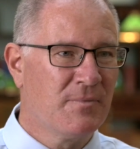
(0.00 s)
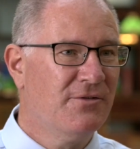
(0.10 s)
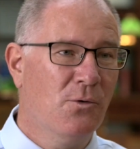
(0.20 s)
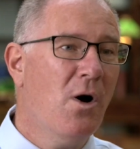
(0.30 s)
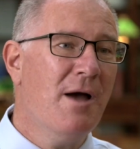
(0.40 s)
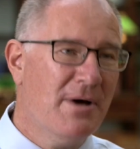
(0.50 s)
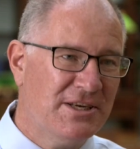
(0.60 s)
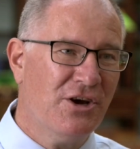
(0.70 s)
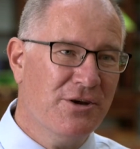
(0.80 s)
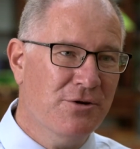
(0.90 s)
So why am I
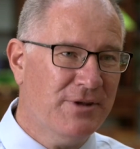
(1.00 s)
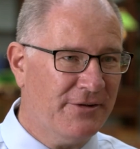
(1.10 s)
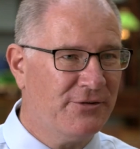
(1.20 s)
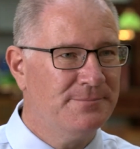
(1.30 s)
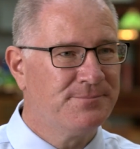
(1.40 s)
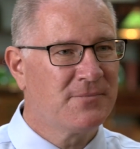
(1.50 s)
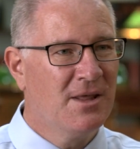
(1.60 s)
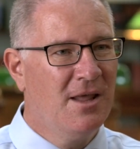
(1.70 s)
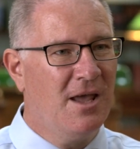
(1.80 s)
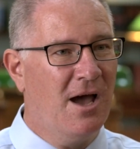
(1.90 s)
showing you this?
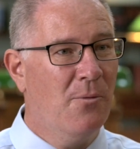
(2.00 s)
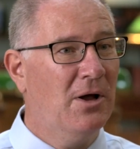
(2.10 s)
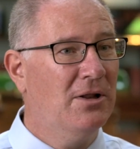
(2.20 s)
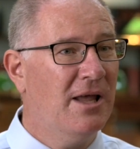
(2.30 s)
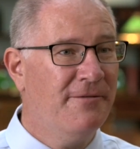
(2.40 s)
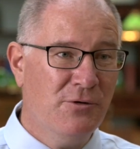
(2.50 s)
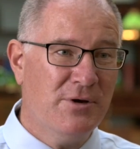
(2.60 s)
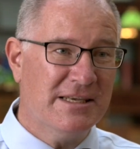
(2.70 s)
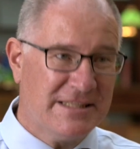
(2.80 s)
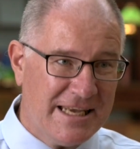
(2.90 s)
Well, a few
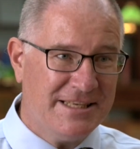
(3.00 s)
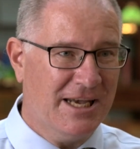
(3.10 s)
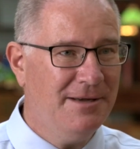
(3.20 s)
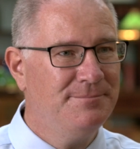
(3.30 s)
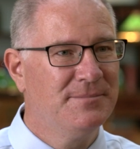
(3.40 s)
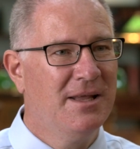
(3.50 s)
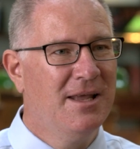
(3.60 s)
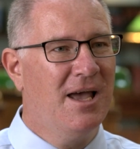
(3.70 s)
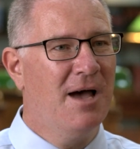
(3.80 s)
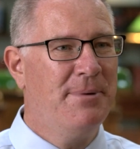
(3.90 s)
years later,
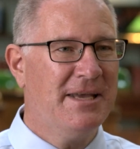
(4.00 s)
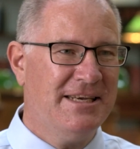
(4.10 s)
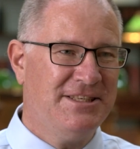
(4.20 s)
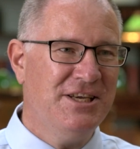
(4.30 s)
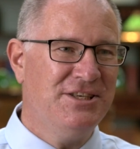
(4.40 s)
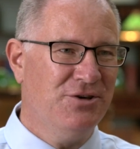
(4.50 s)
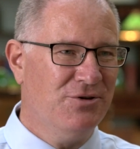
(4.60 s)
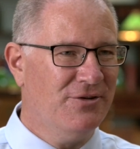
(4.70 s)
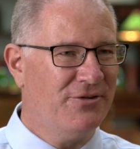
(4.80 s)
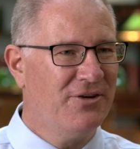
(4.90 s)
a PhD
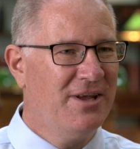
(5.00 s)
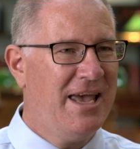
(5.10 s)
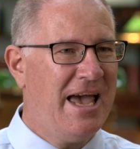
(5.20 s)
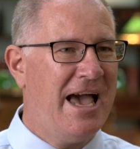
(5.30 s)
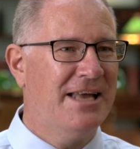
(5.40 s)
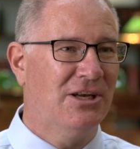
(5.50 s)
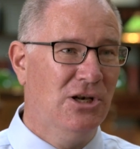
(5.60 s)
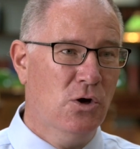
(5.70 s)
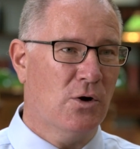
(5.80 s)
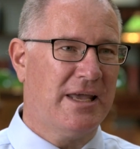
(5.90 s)
student had a
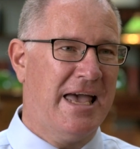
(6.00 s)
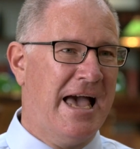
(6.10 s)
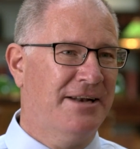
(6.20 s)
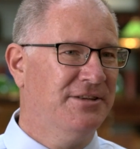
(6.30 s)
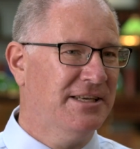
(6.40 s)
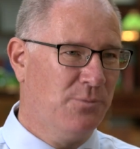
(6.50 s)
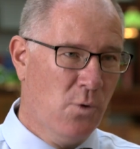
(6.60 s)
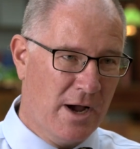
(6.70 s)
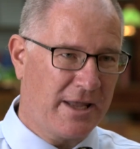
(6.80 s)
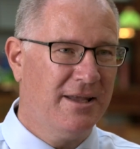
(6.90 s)
look at this
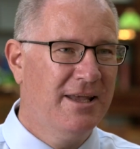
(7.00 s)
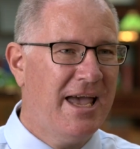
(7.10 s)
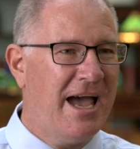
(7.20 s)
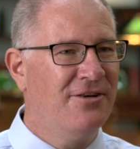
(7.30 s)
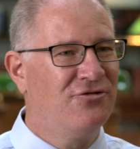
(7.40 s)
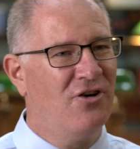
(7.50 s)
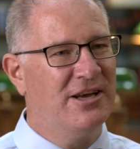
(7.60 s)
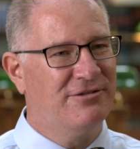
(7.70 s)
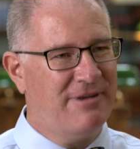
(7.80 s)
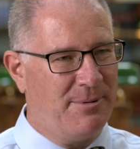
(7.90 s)
work and
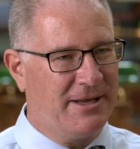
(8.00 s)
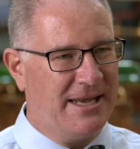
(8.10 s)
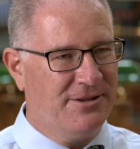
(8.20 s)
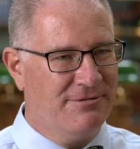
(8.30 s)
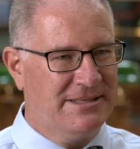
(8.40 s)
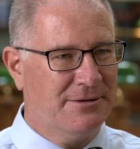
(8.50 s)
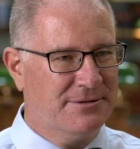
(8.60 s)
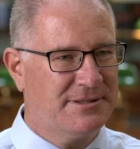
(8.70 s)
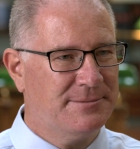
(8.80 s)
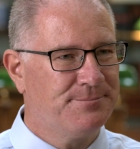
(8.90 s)
tried to replicate the
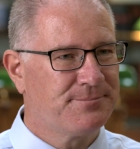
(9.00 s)
results.